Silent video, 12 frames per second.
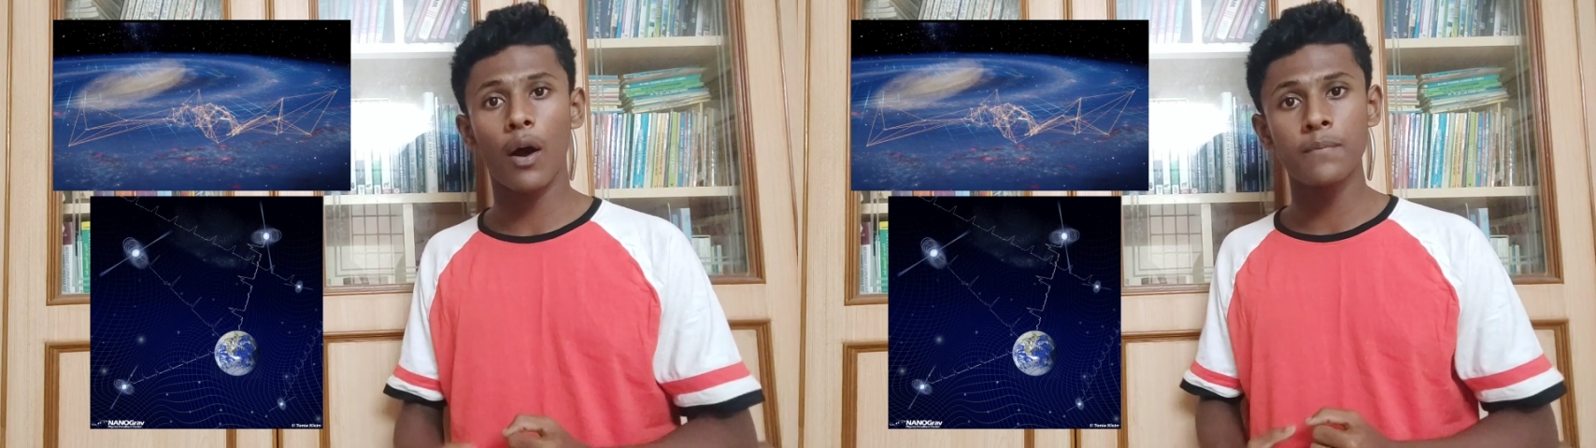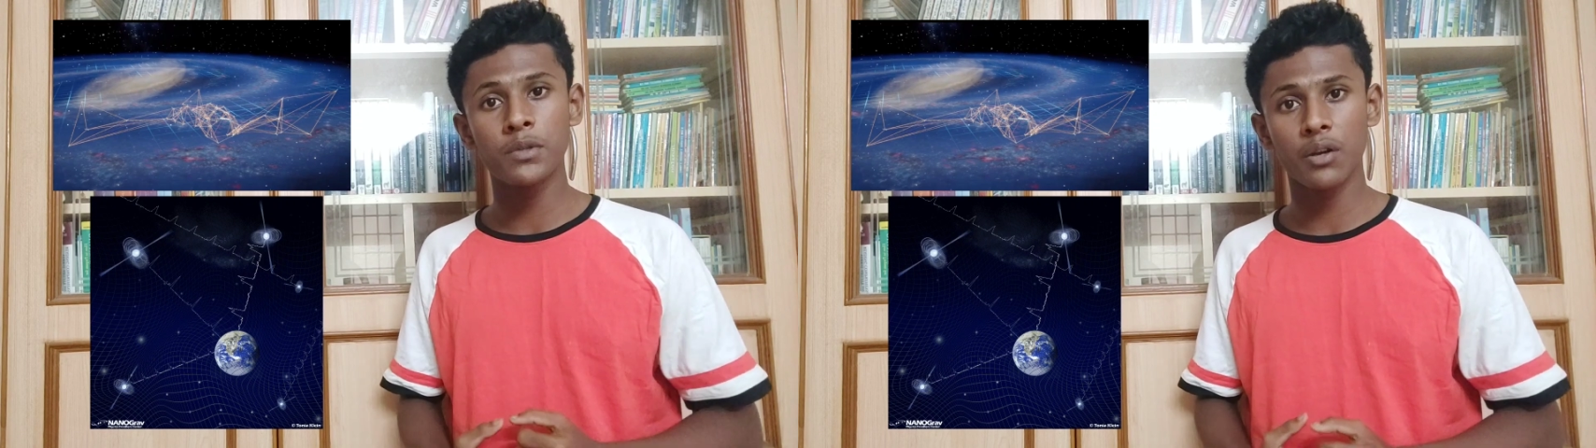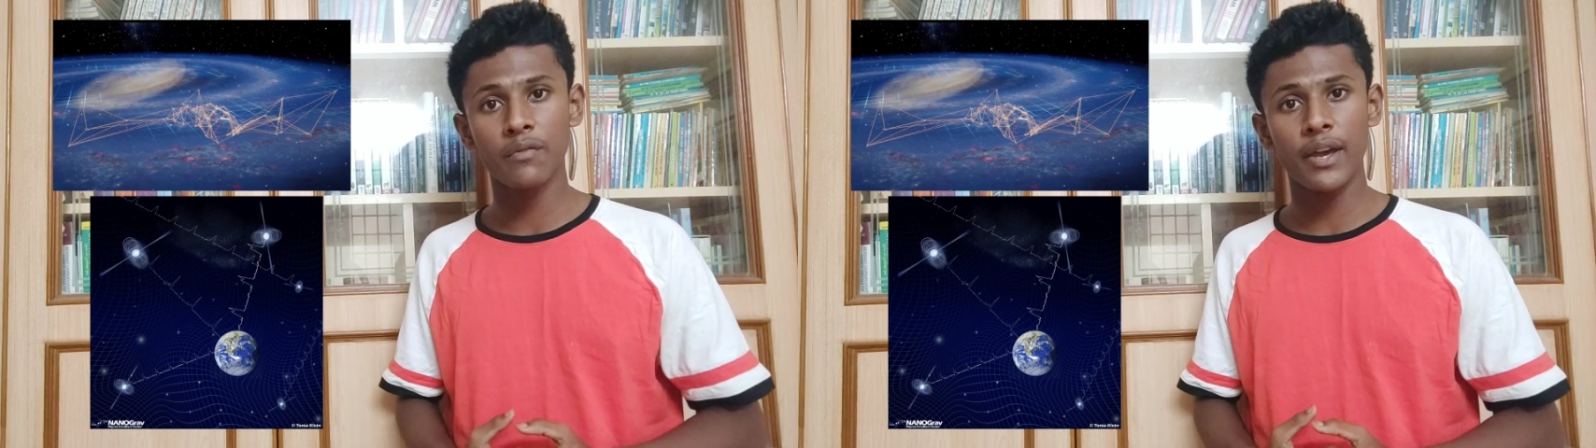
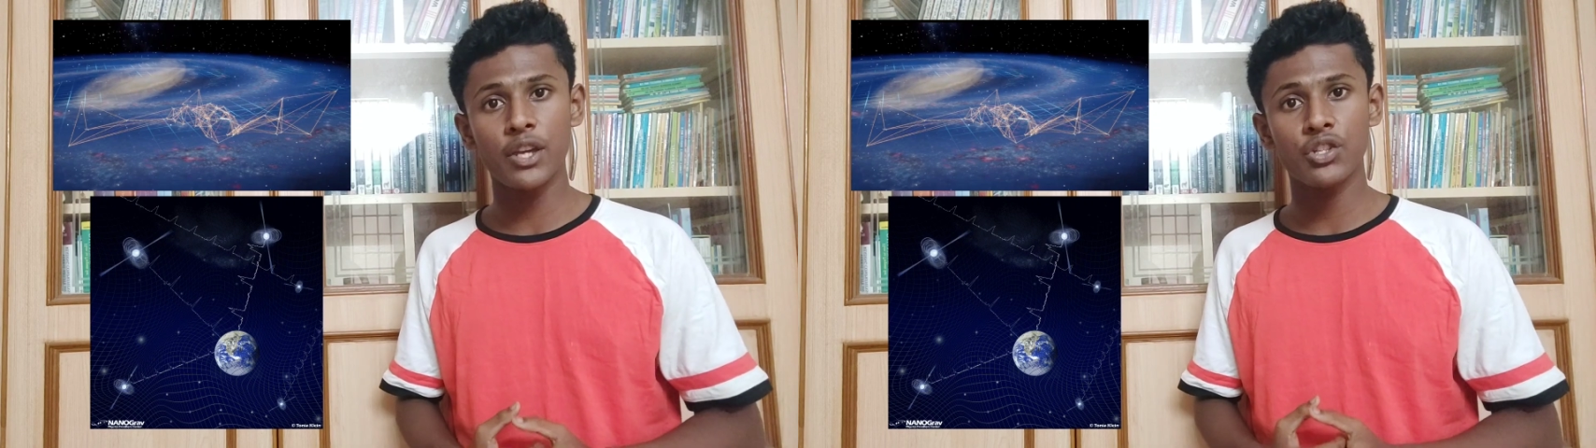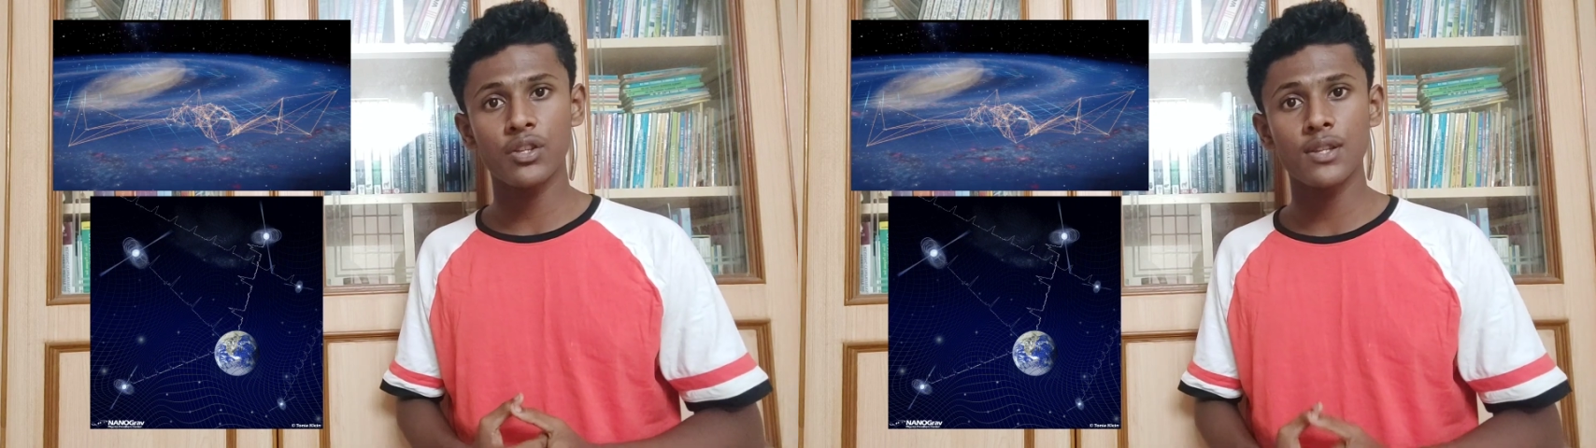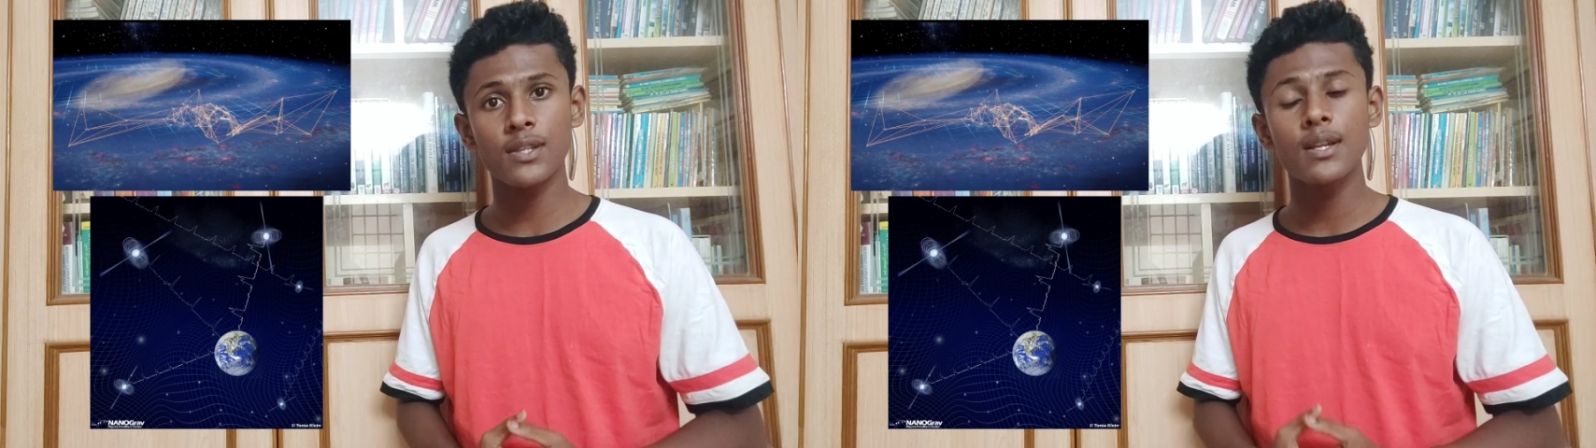
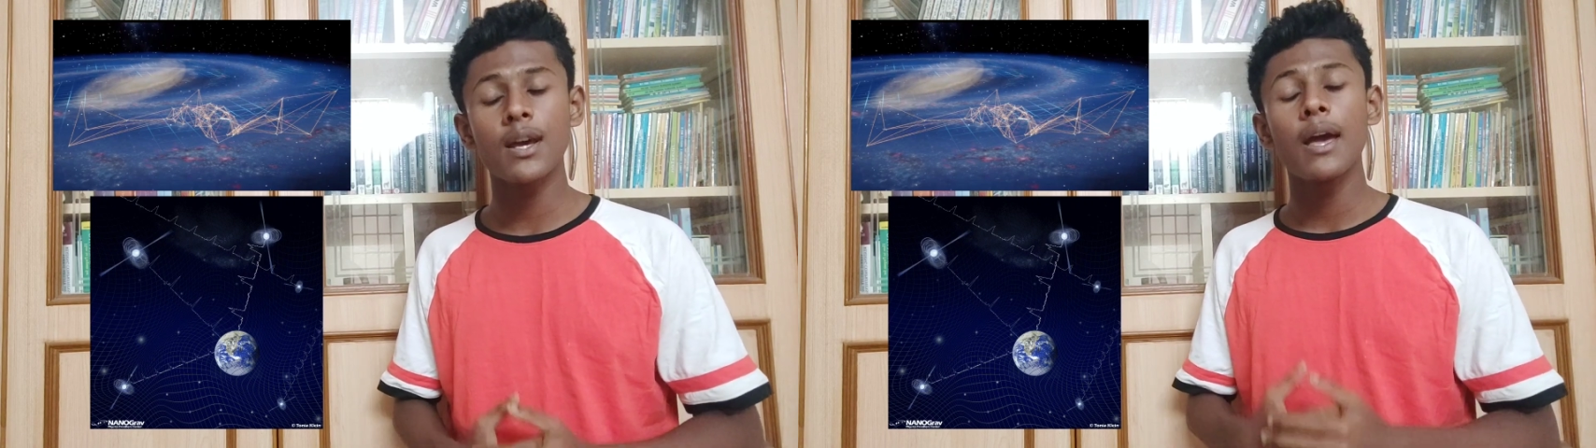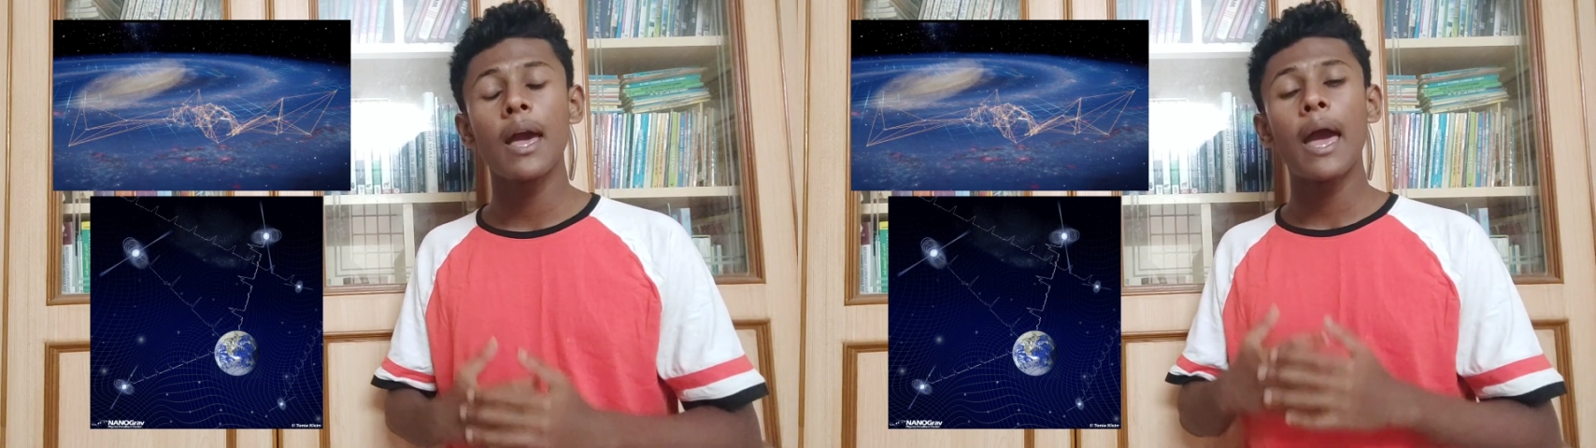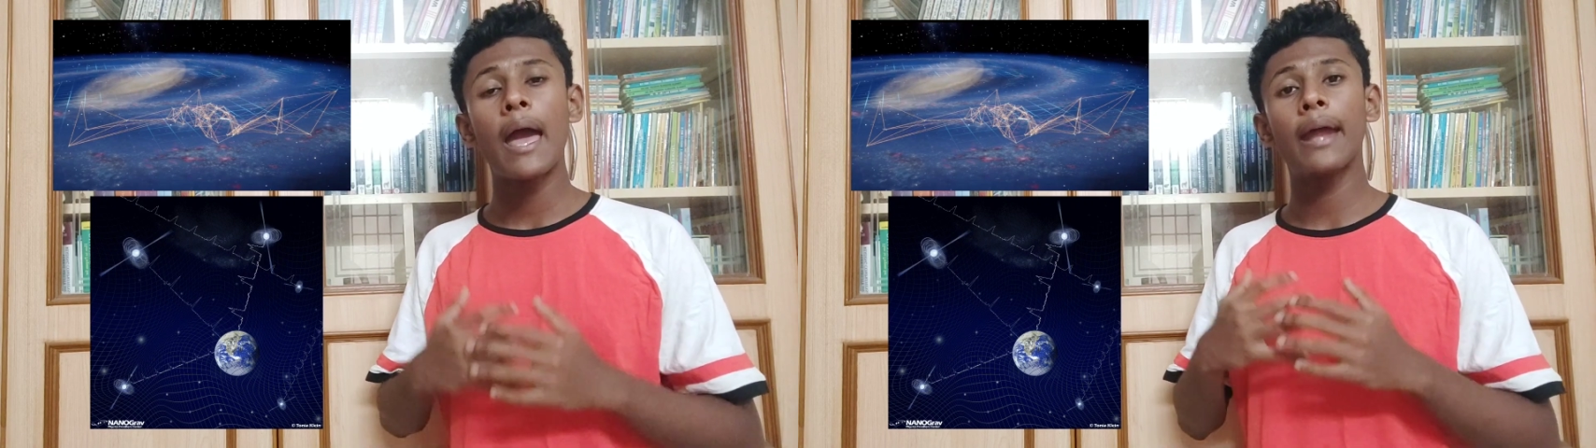observations
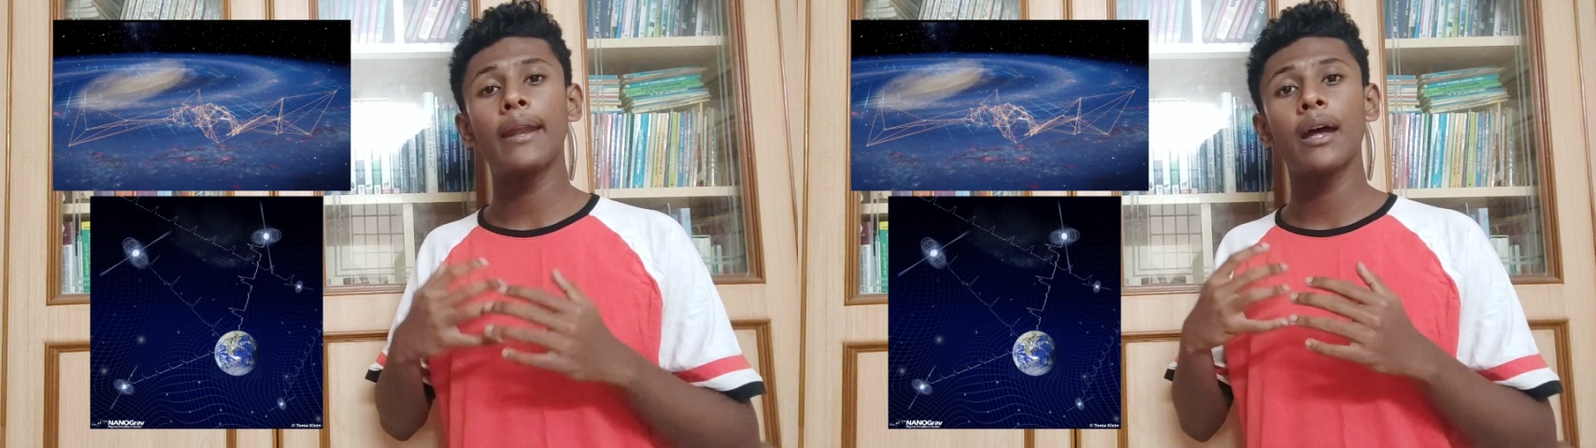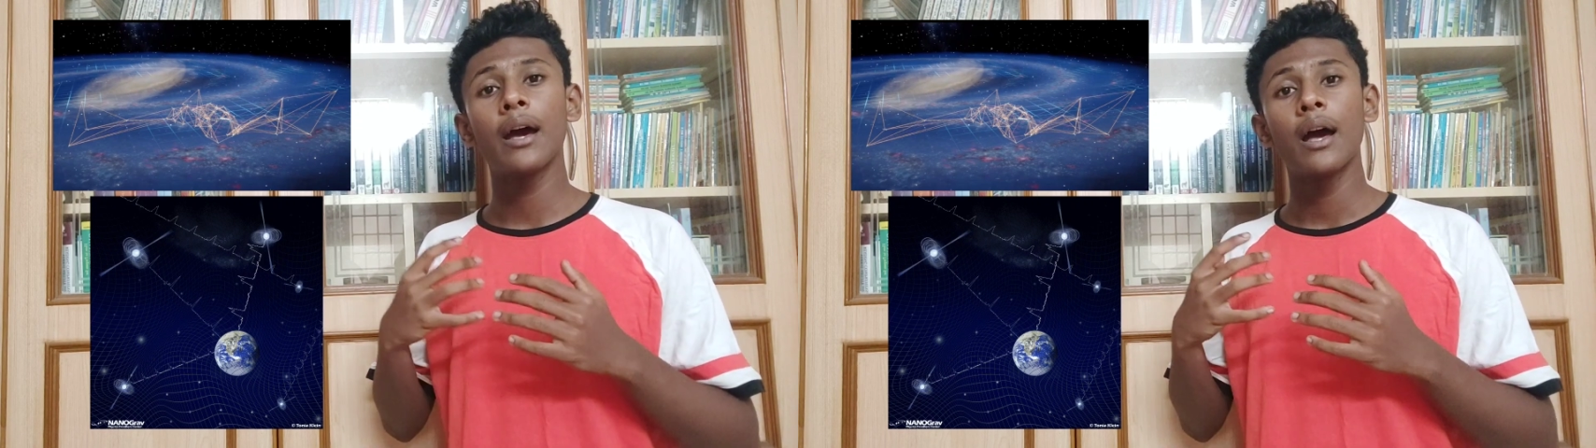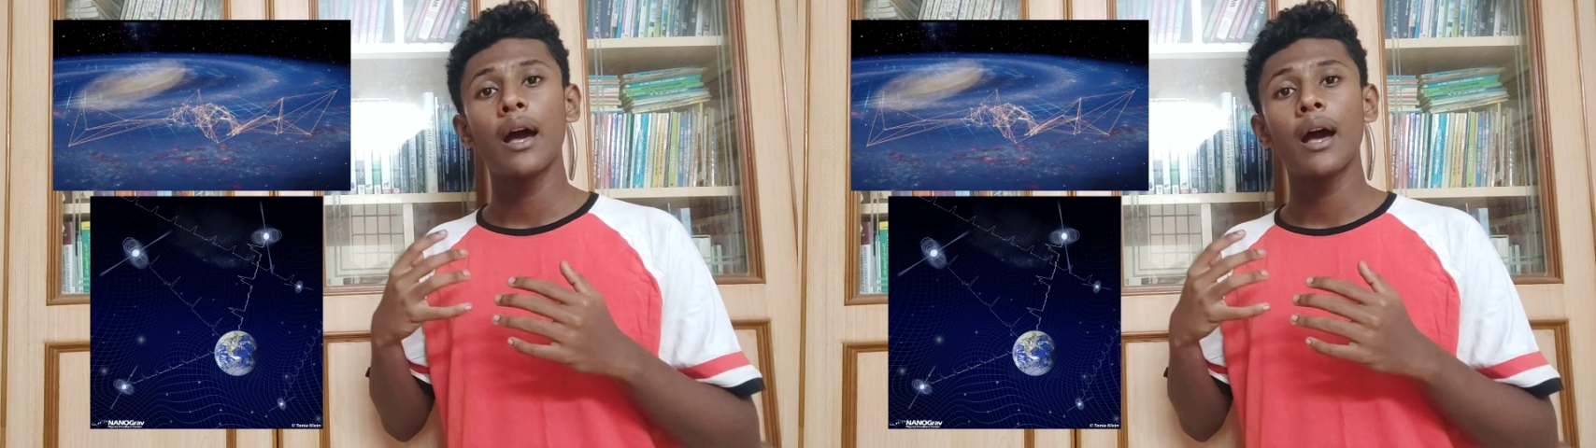and